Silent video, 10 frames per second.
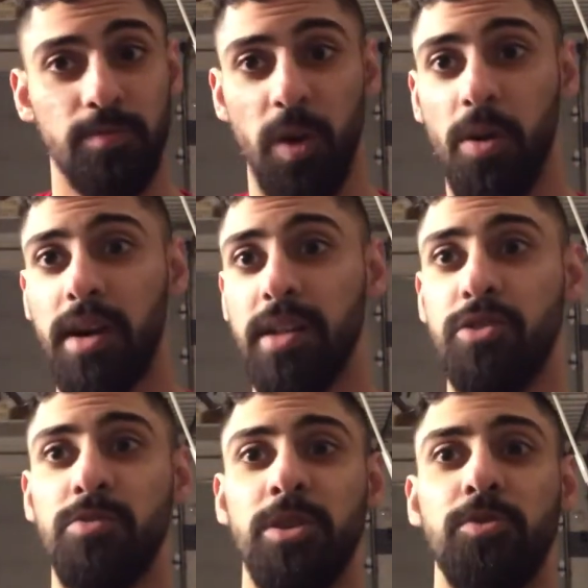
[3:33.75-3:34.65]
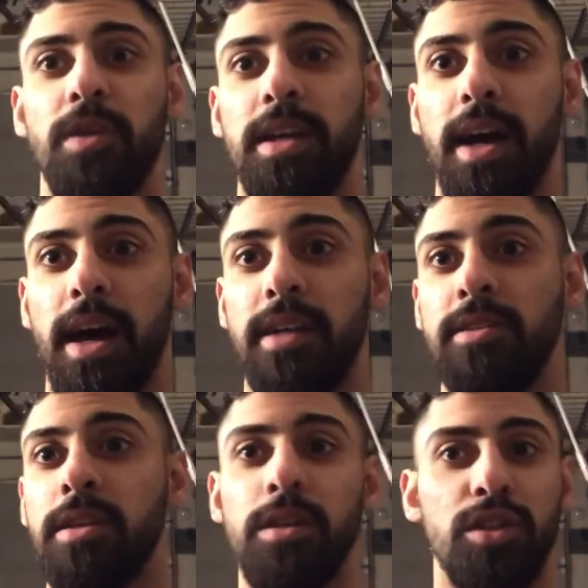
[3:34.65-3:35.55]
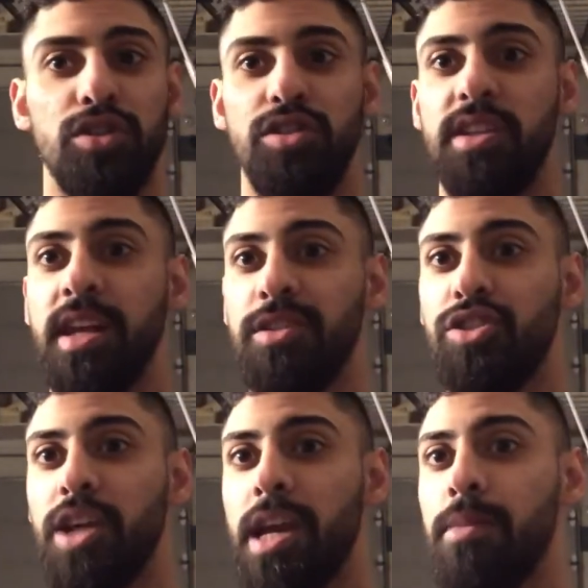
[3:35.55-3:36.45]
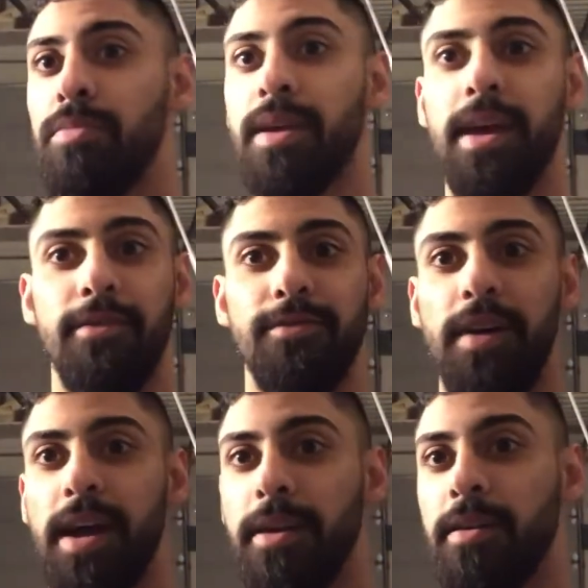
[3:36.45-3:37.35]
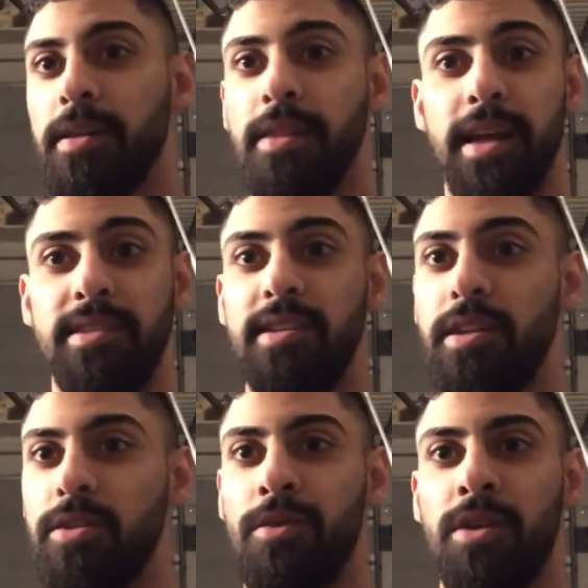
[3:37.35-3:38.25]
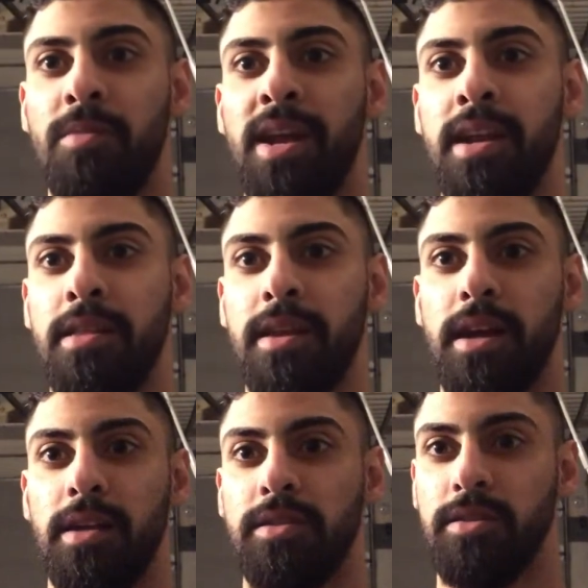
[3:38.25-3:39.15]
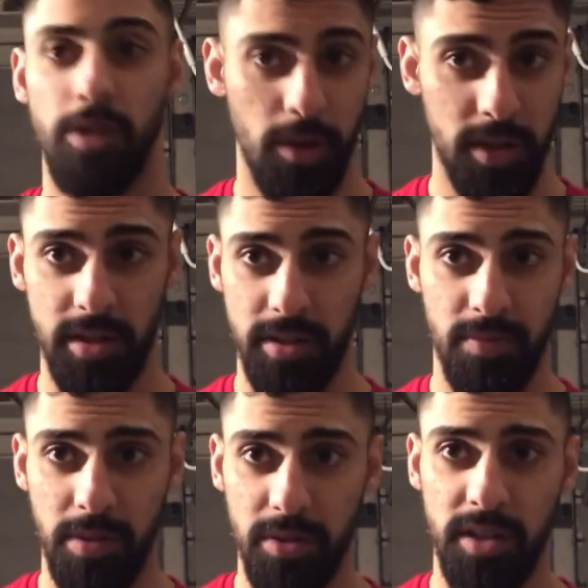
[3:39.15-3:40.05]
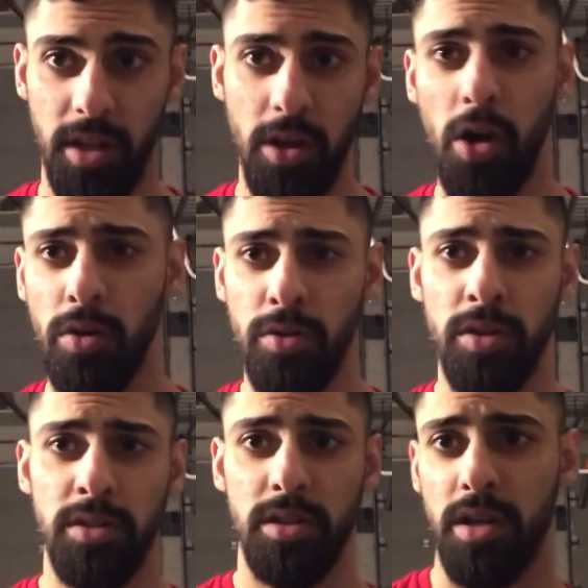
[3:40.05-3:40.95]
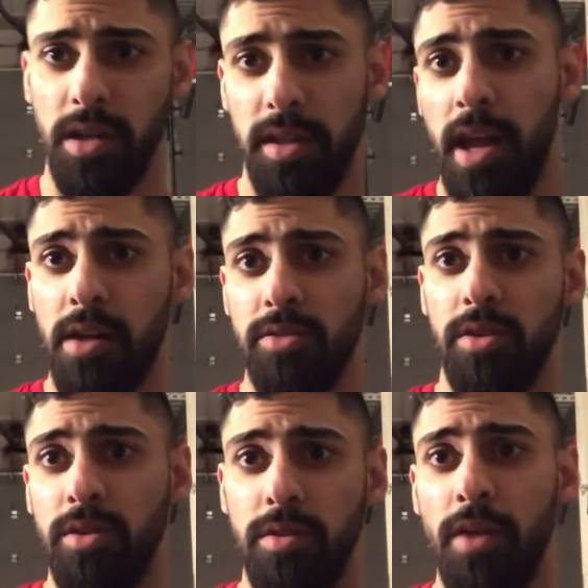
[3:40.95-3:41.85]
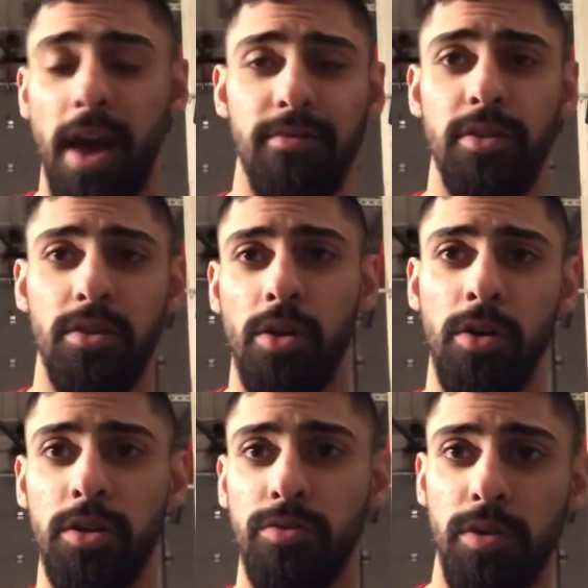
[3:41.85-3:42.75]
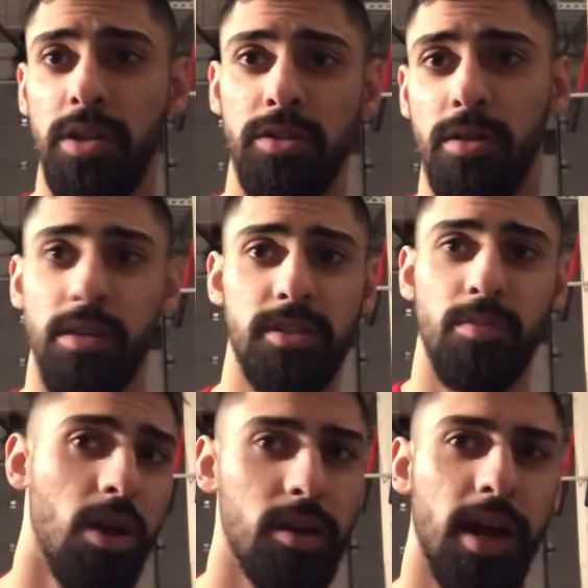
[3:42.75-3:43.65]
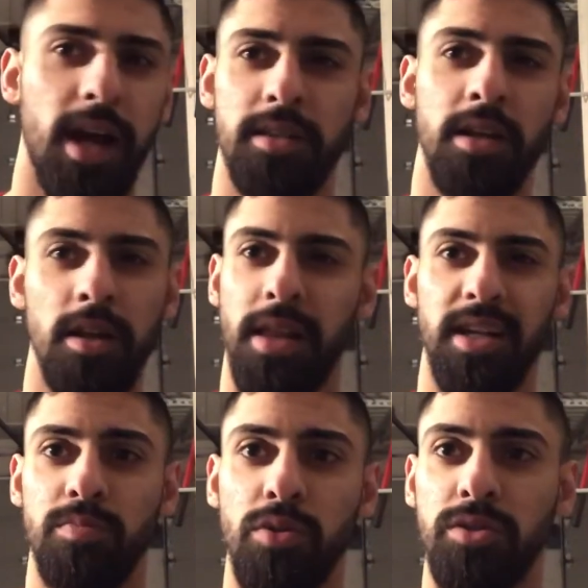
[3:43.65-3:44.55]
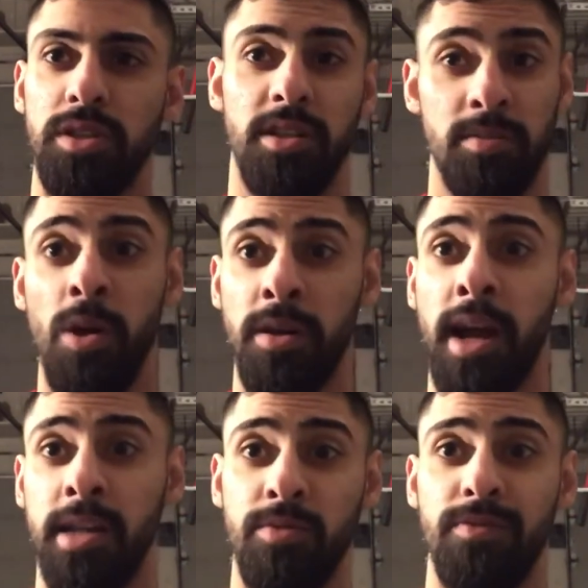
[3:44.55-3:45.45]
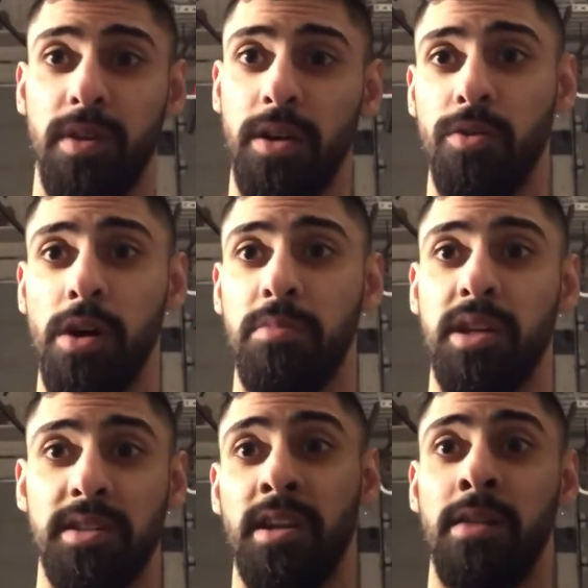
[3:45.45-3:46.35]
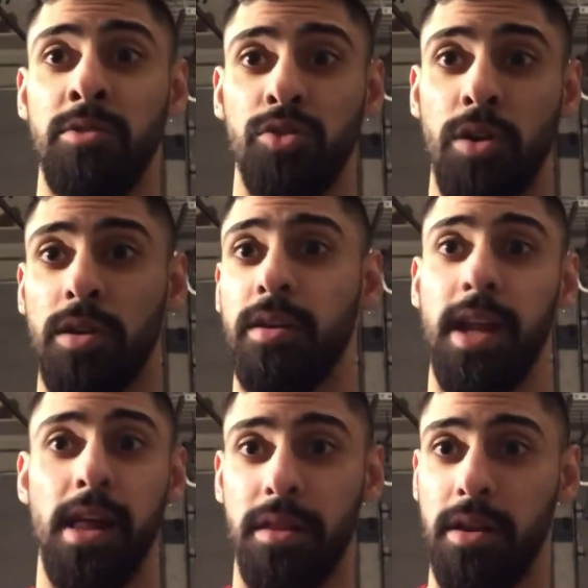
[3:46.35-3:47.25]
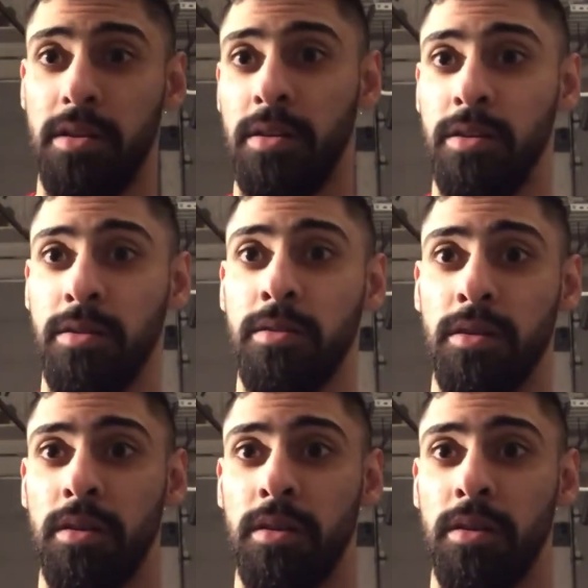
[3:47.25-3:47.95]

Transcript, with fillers: don't cut too much weight guys just get in shape and fight that's it don't worry about anything else don't listen to people tell you oh you need to cut down so you have your longer reach on the smaller guys that's bullshit the smaller guys will fuck you up because they're gonna be stronger and healthier than you